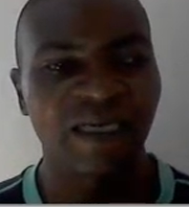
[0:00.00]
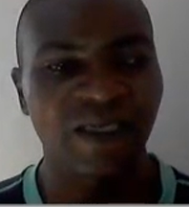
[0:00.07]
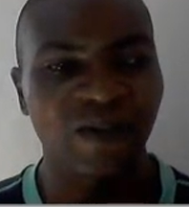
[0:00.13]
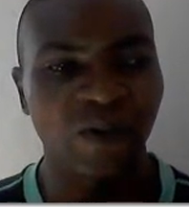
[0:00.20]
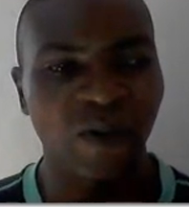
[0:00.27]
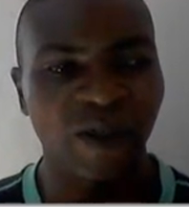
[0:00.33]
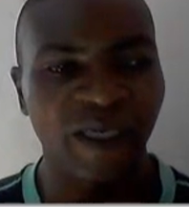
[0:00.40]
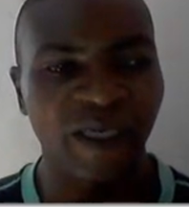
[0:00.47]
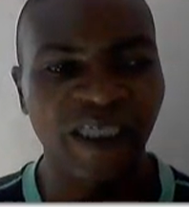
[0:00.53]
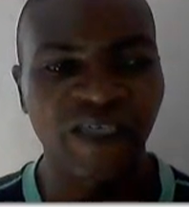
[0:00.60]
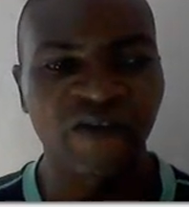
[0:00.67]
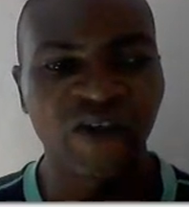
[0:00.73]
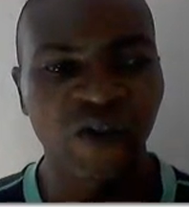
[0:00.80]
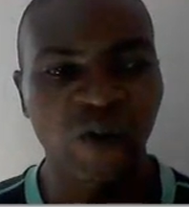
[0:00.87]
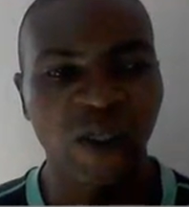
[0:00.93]
Your
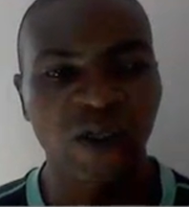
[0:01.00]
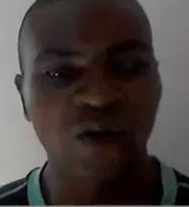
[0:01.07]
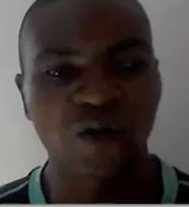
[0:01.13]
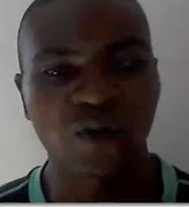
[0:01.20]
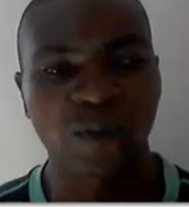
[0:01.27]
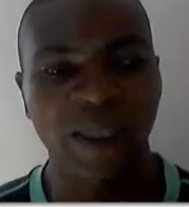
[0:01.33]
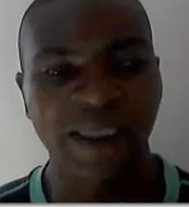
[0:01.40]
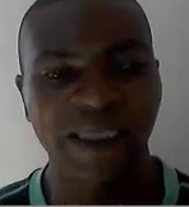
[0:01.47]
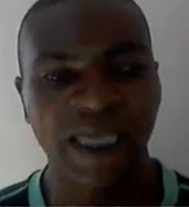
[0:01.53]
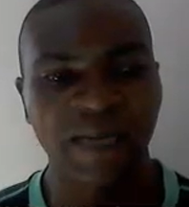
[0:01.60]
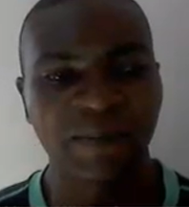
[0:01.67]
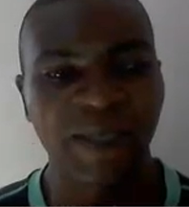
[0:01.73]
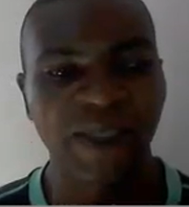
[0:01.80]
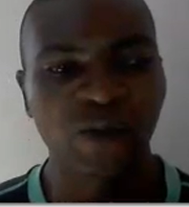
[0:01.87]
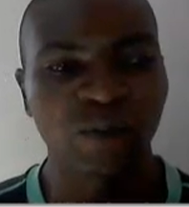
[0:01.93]
individual group
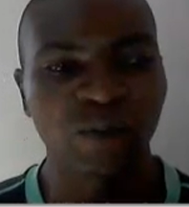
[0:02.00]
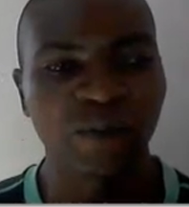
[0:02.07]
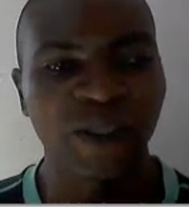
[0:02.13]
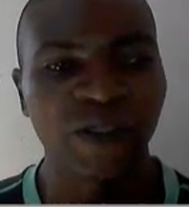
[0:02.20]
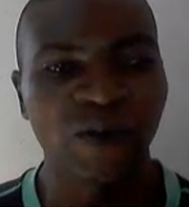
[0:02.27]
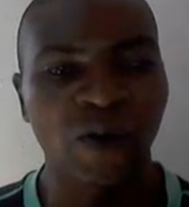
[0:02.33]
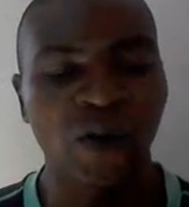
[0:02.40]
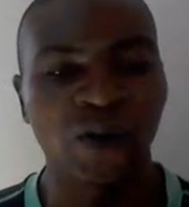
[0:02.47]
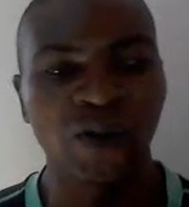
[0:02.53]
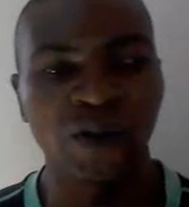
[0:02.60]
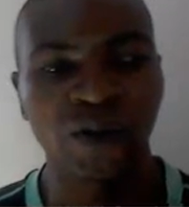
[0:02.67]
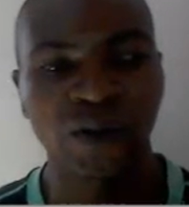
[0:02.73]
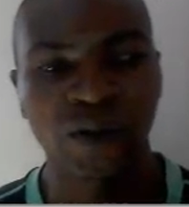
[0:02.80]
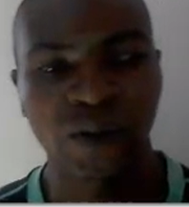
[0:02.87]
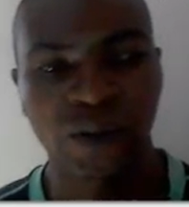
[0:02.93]
assignment will be
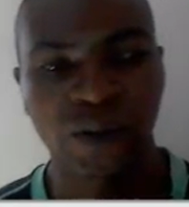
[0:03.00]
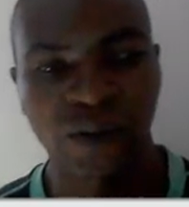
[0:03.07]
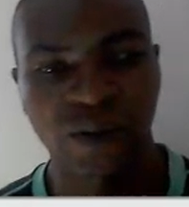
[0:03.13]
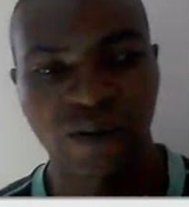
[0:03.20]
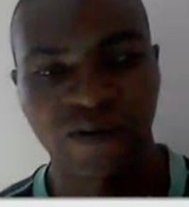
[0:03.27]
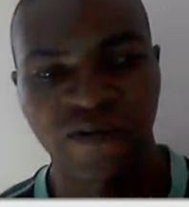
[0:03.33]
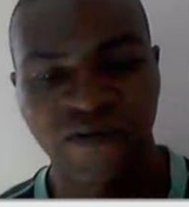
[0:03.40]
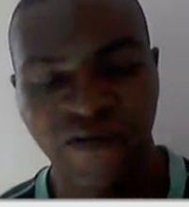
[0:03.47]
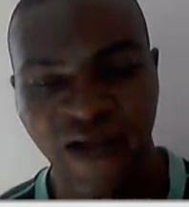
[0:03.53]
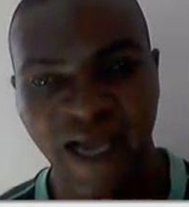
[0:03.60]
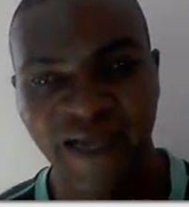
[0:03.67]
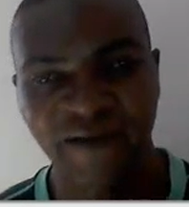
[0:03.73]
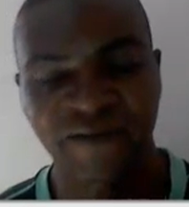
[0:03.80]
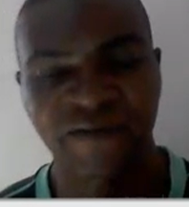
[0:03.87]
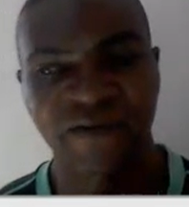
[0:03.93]
on
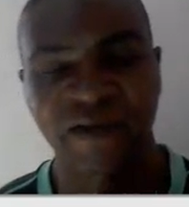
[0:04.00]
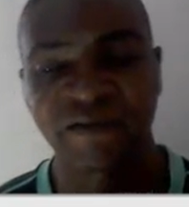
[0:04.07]
5.